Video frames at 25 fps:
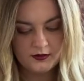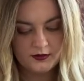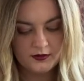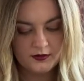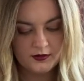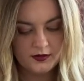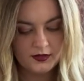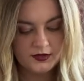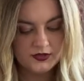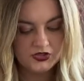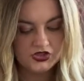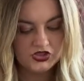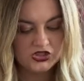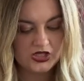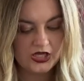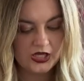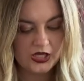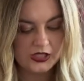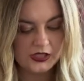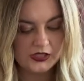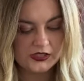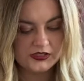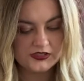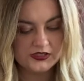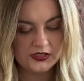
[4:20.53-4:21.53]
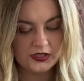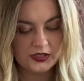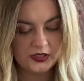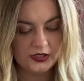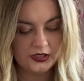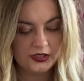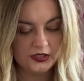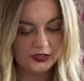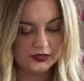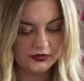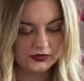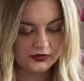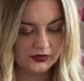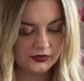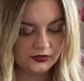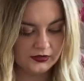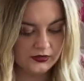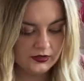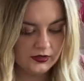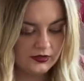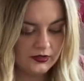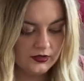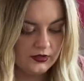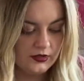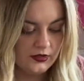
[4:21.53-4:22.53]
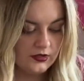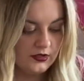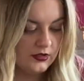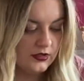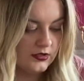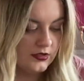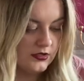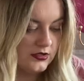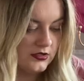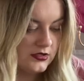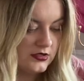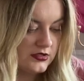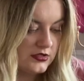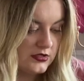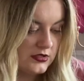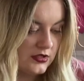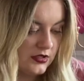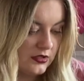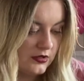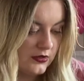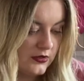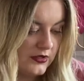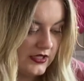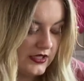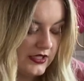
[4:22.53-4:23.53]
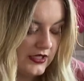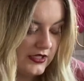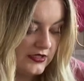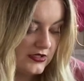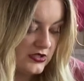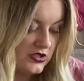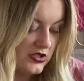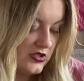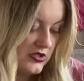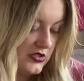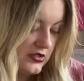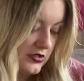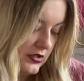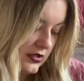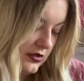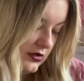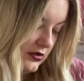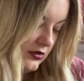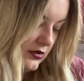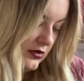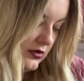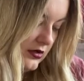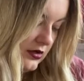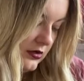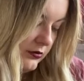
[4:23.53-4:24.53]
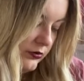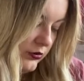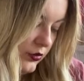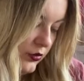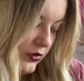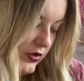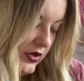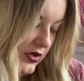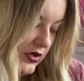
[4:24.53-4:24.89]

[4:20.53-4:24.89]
shades are like. So it is just number one